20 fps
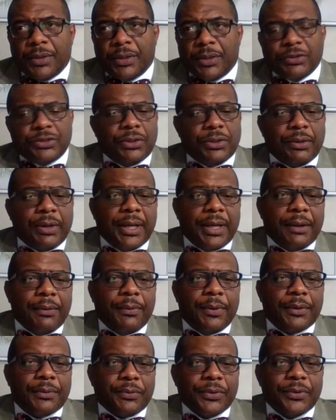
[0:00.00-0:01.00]
Coach Joe
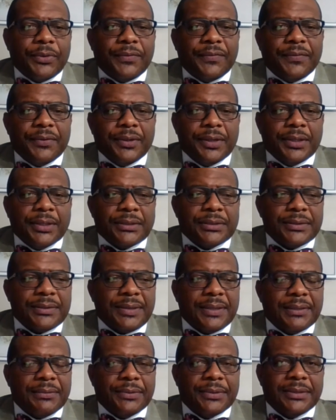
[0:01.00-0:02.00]
had one rule for us,
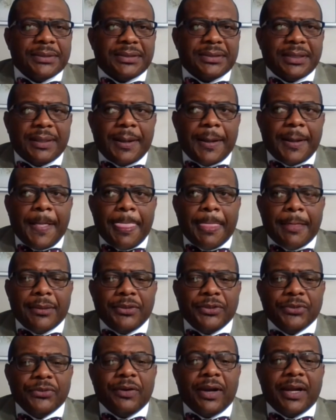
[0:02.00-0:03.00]
and it was
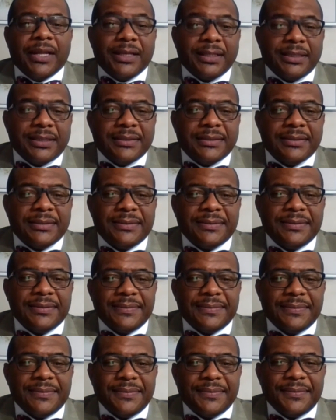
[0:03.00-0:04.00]
do right.
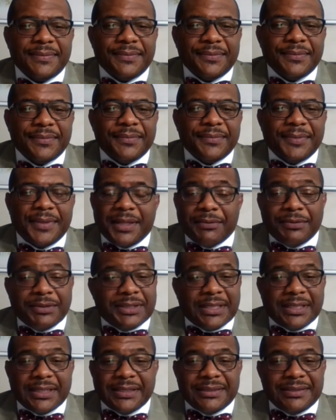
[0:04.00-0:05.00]
That
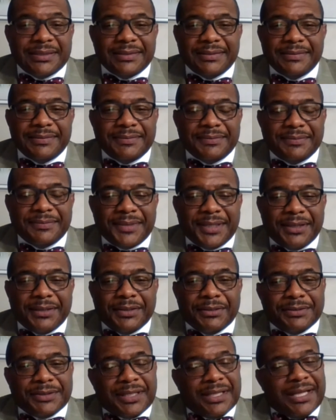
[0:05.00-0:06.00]
was it. Now,
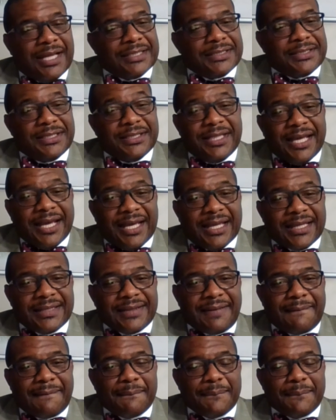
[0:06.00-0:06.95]
there was a lot to that.